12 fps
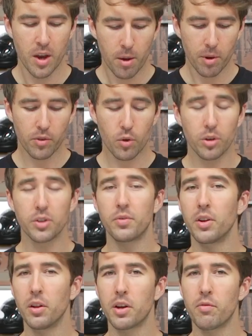But of course,
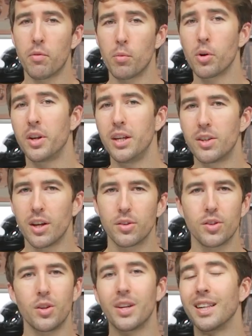if you're looking for more
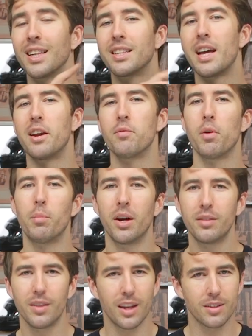details, you can click that info
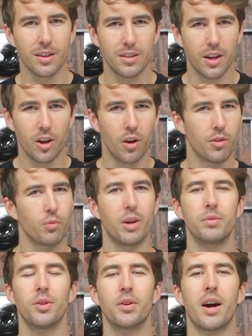button. That's going to take you over to
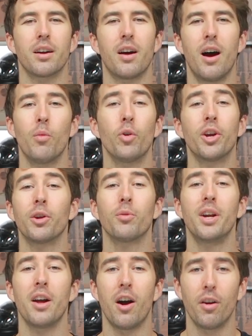RevZilla.com, where you can
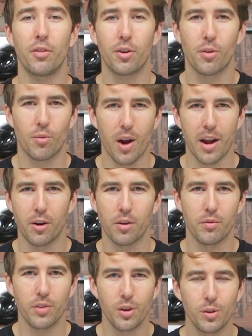read other rider
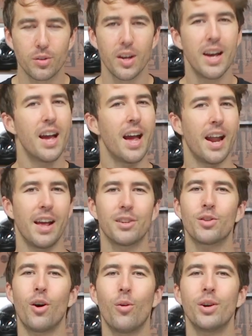reviews. And
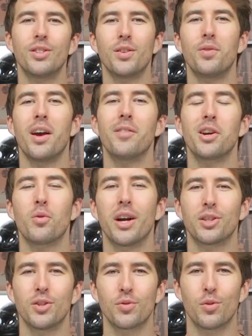as always, if you have any
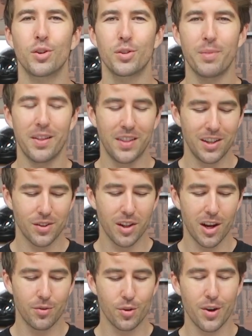questions for us about these
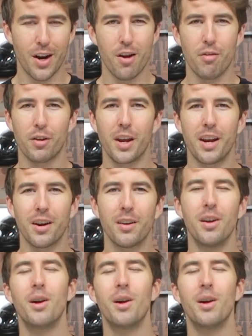gloves or any other gear,